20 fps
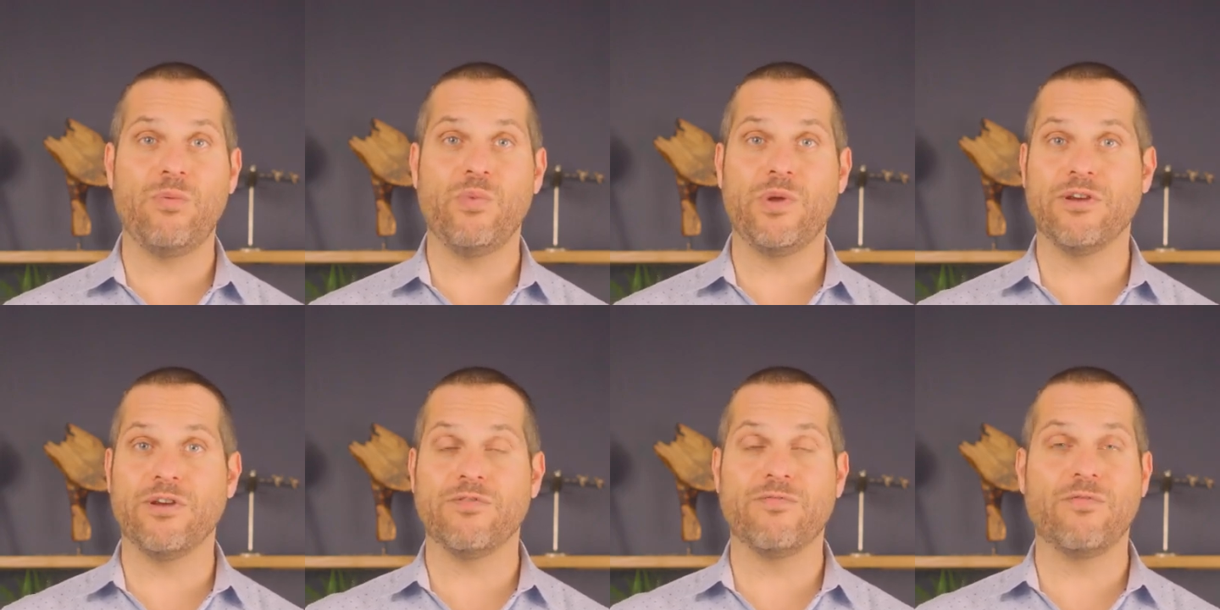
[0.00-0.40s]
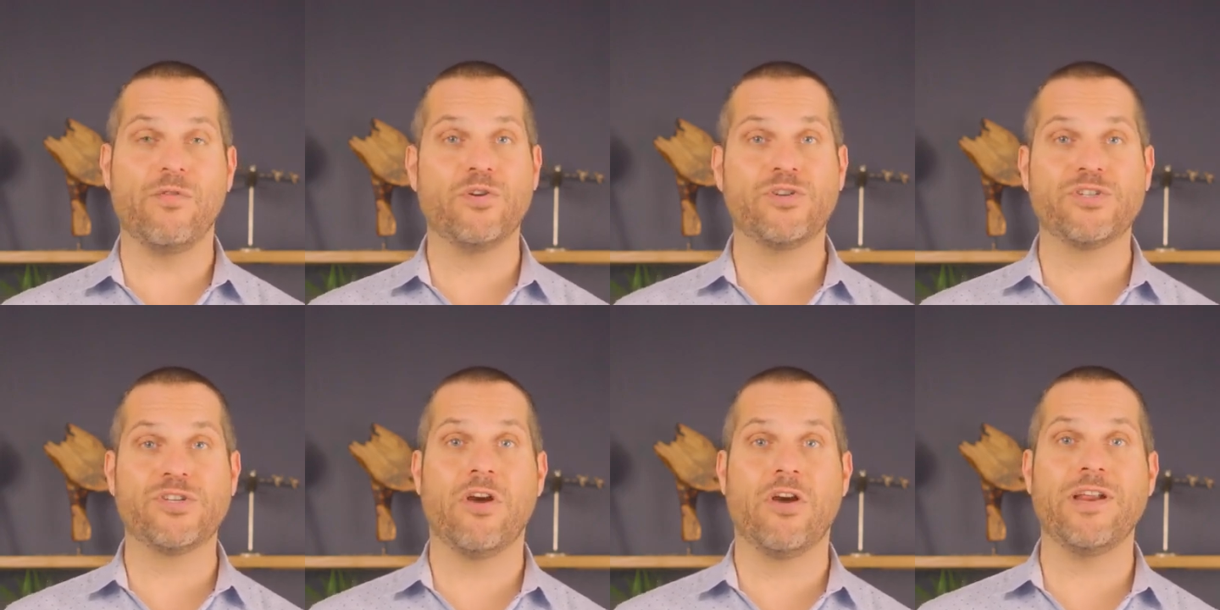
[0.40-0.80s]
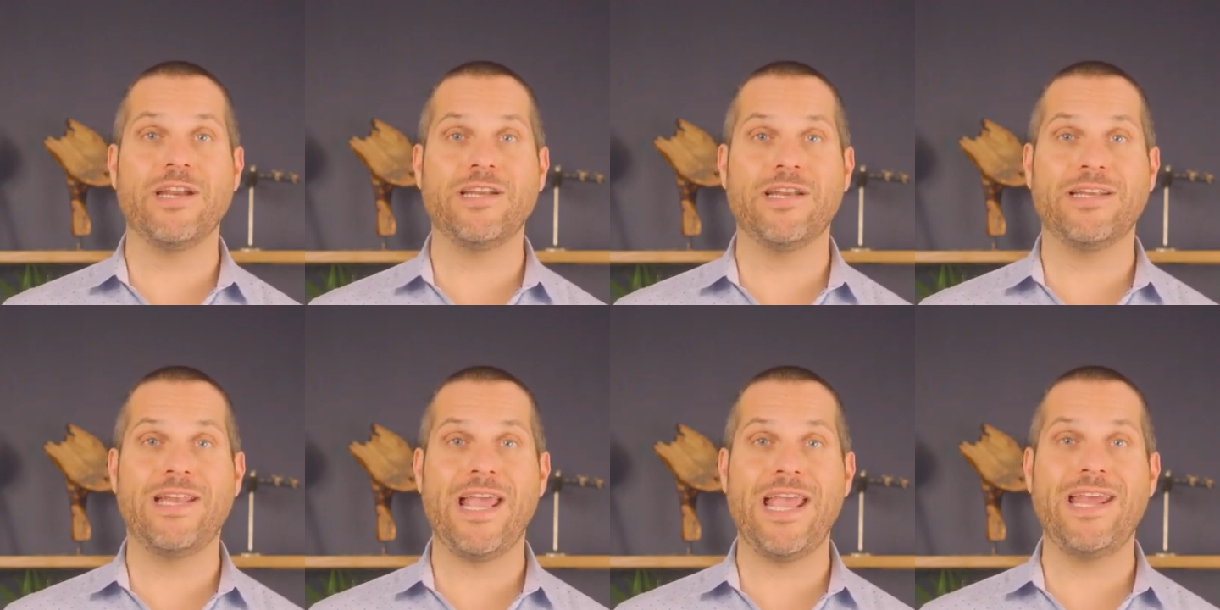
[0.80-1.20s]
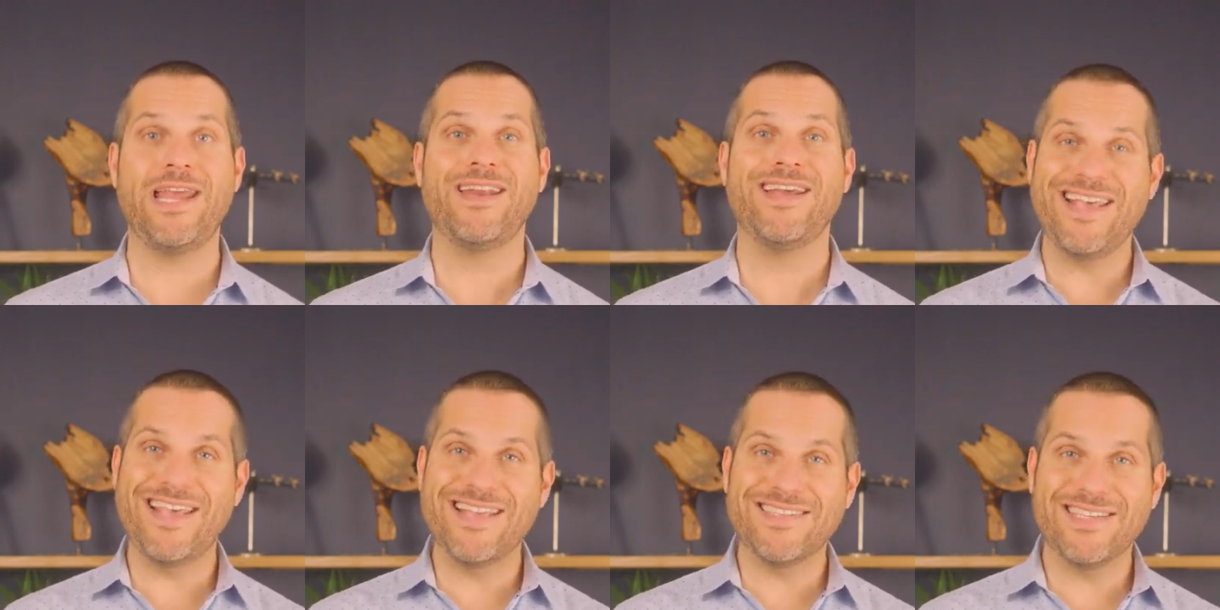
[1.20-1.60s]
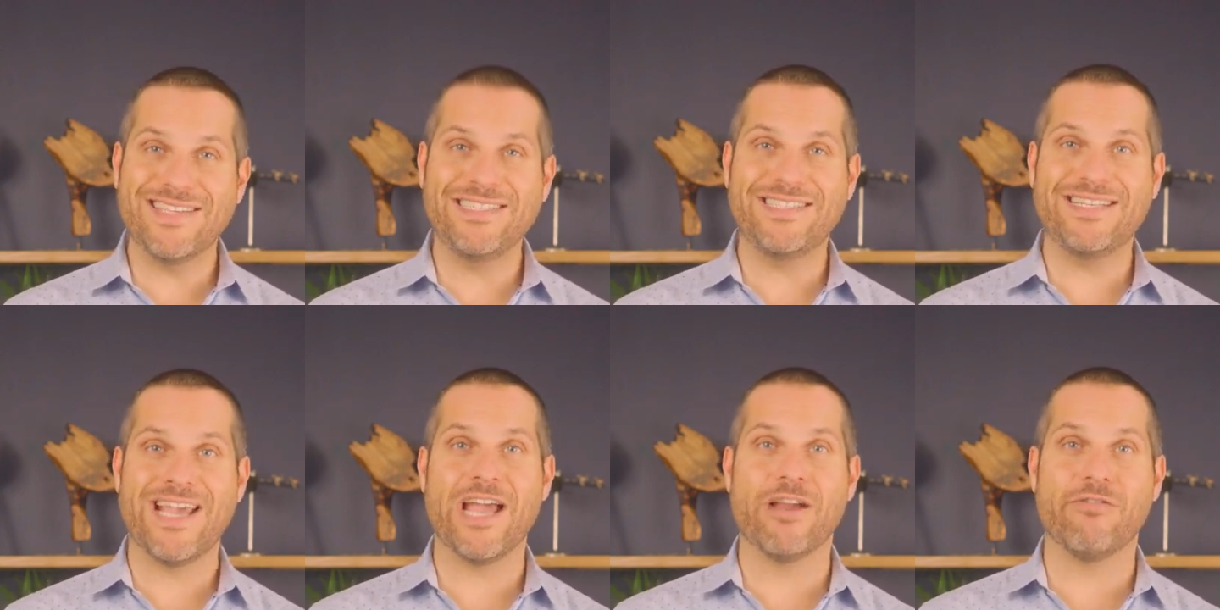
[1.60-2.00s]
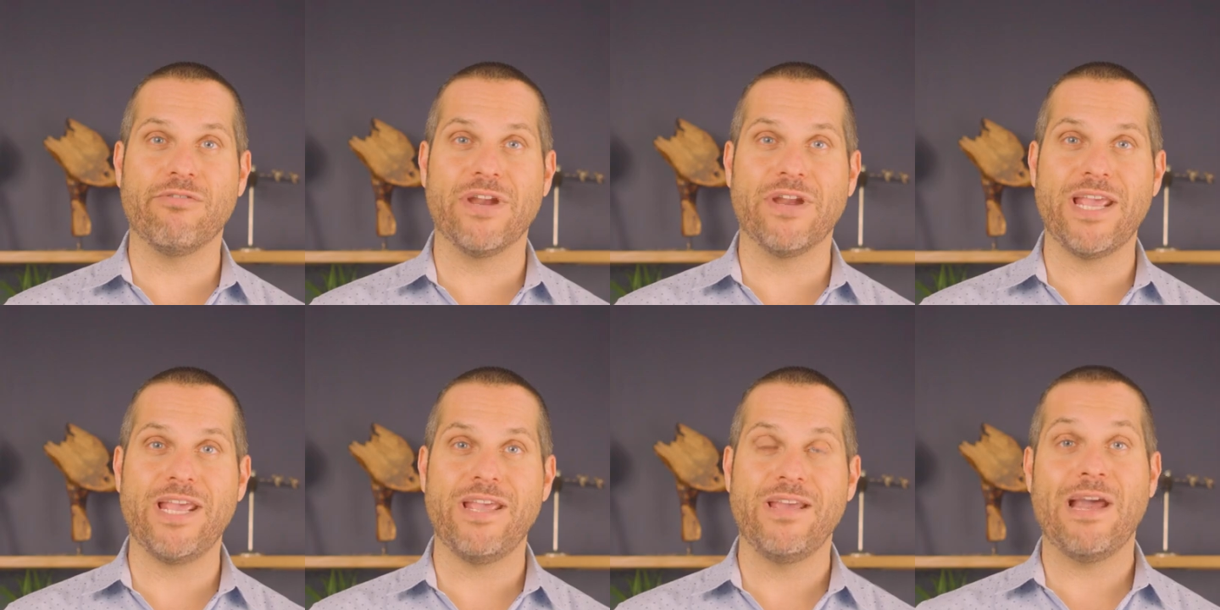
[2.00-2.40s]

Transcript: when you're first starting to date is integrity.